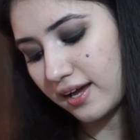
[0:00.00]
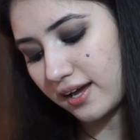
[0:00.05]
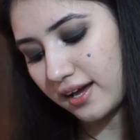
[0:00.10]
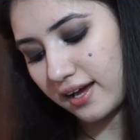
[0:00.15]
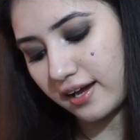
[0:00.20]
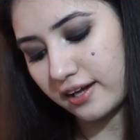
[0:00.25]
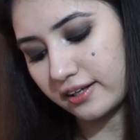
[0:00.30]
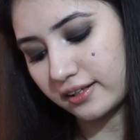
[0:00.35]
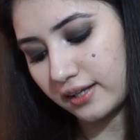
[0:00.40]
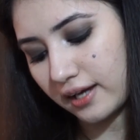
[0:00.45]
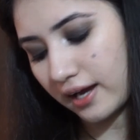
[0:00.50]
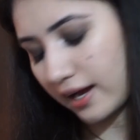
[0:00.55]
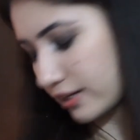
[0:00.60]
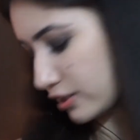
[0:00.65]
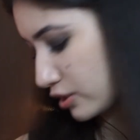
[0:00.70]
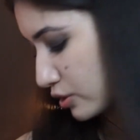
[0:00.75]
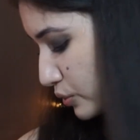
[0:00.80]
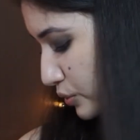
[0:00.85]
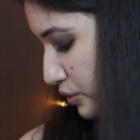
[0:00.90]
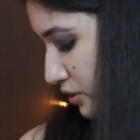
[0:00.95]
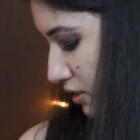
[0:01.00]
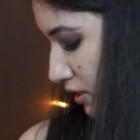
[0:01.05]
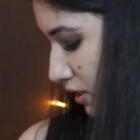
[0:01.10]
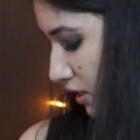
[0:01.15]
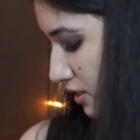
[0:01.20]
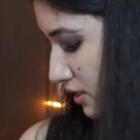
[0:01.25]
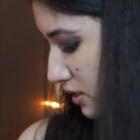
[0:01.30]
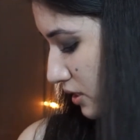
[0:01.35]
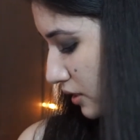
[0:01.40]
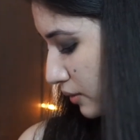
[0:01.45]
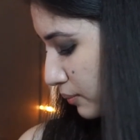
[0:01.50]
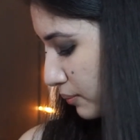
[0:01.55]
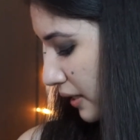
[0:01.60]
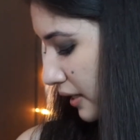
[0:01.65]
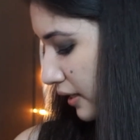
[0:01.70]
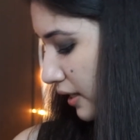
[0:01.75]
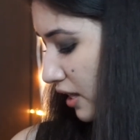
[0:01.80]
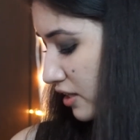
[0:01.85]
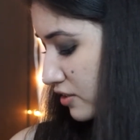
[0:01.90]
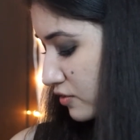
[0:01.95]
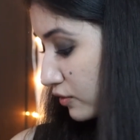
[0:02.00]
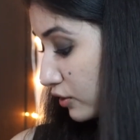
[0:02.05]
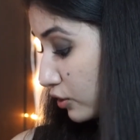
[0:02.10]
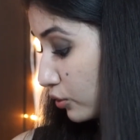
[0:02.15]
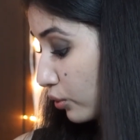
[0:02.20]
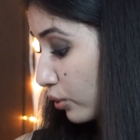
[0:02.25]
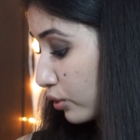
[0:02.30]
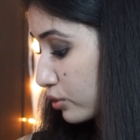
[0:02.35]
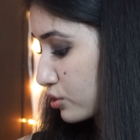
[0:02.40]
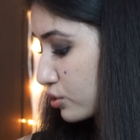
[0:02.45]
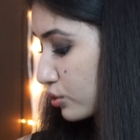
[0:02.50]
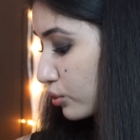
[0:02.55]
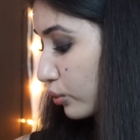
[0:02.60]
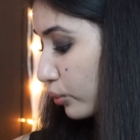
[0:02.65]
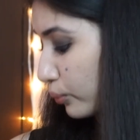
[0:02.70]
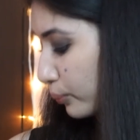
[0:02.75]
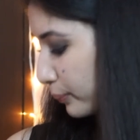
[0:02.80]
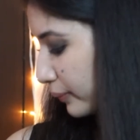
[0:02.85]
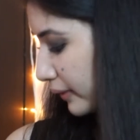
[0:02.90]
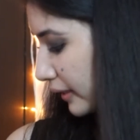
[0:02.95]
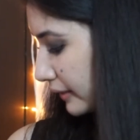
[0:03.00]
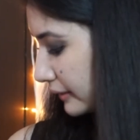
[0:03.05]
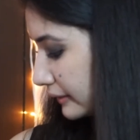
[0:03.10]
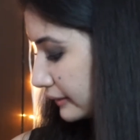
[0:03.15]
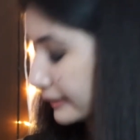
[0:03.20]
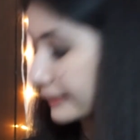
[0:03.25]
and I used this in my last video also, but